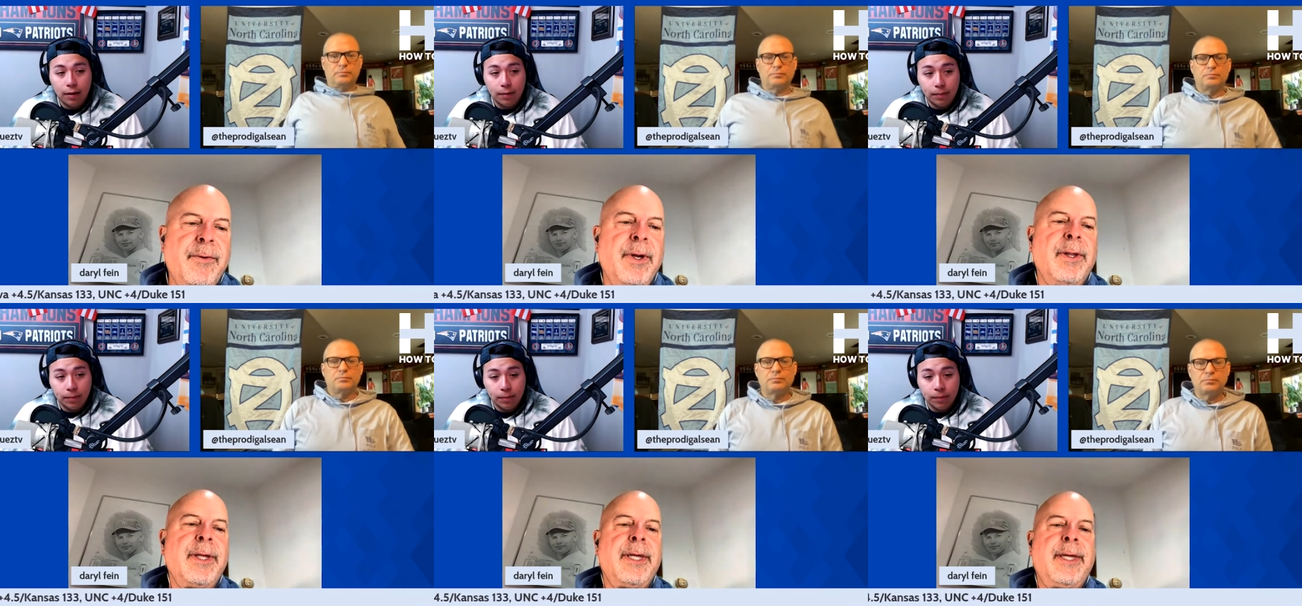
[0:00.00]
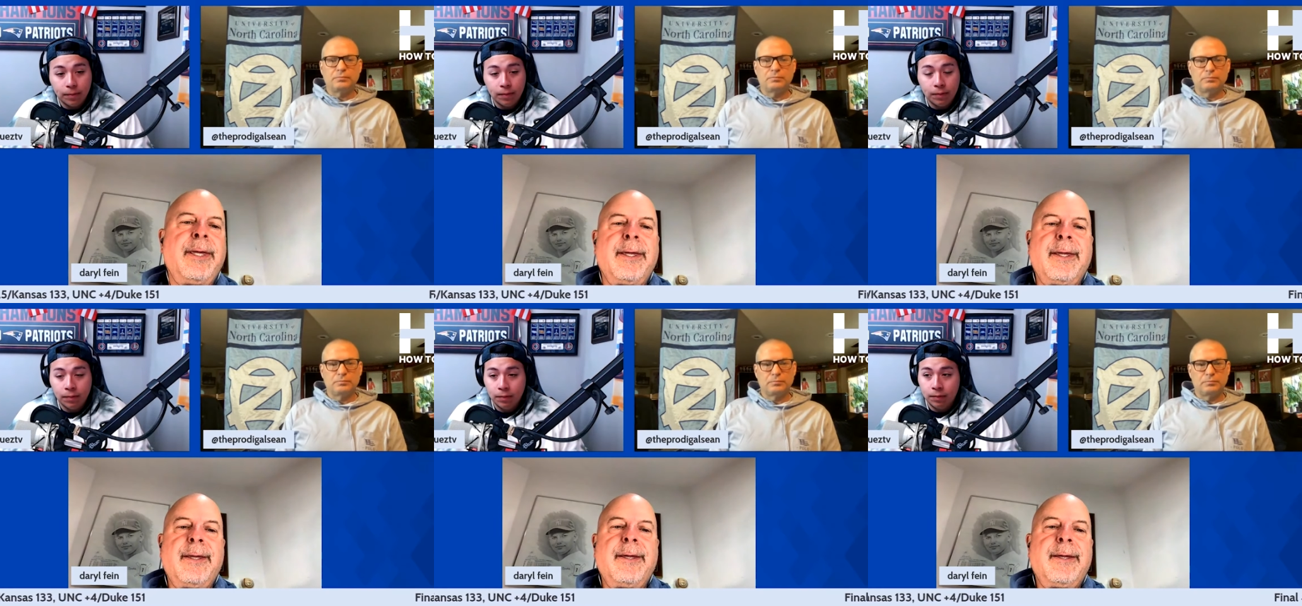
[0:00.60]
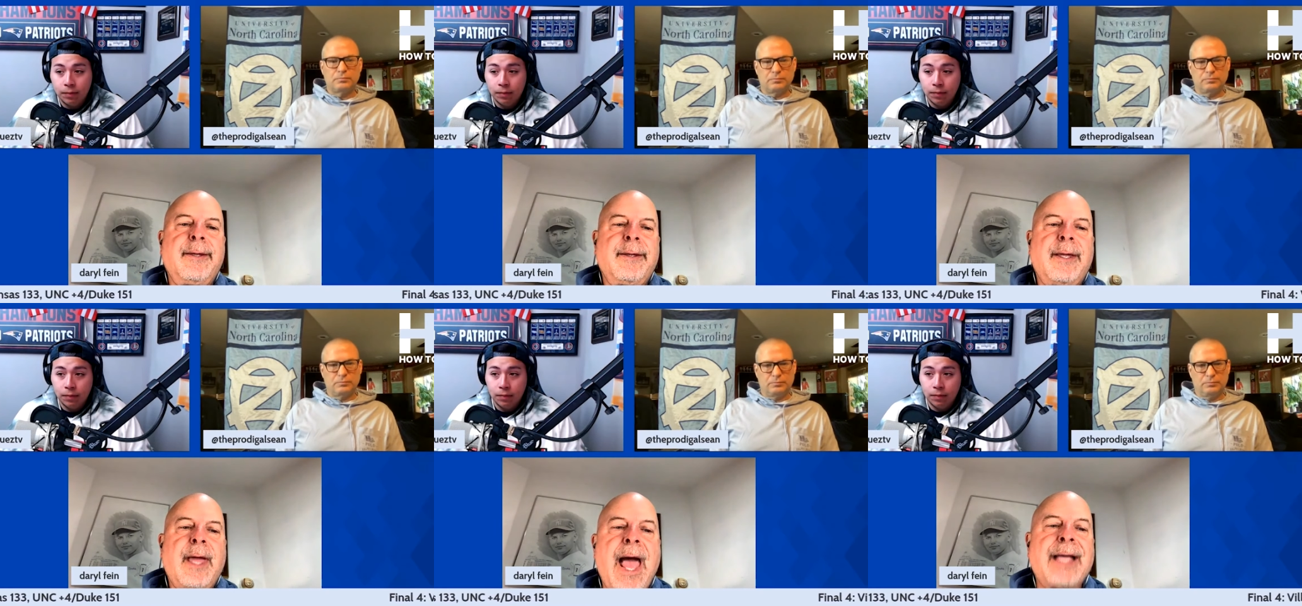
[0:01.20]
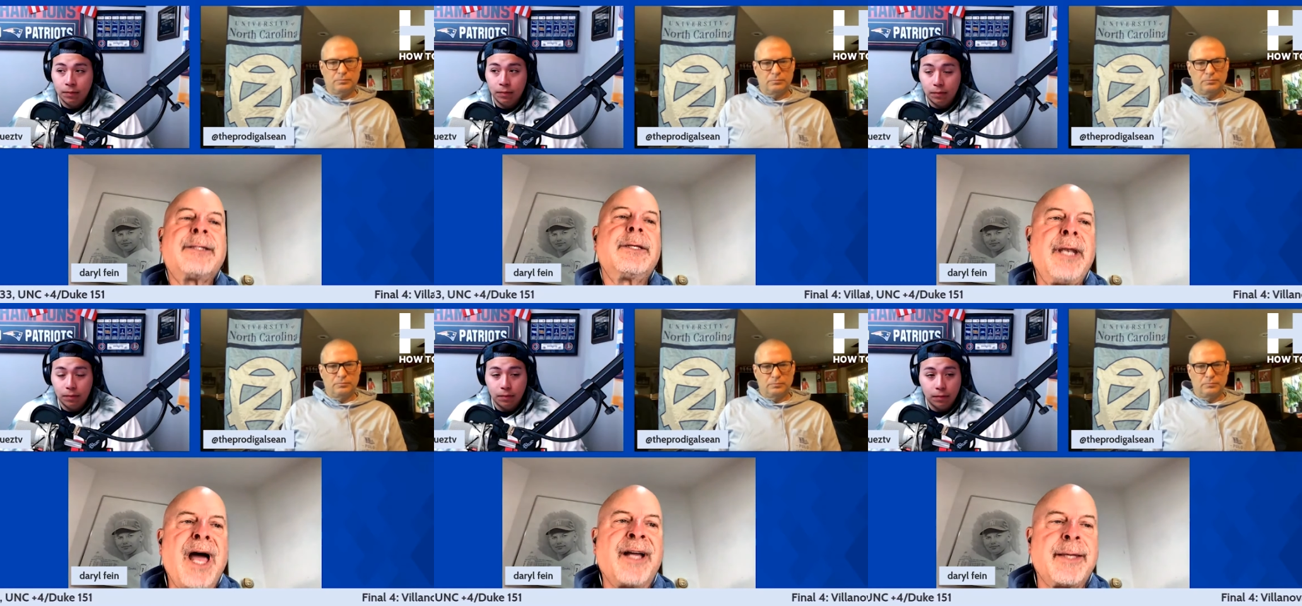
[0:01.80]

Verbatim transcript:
Speaker 1: really has to knock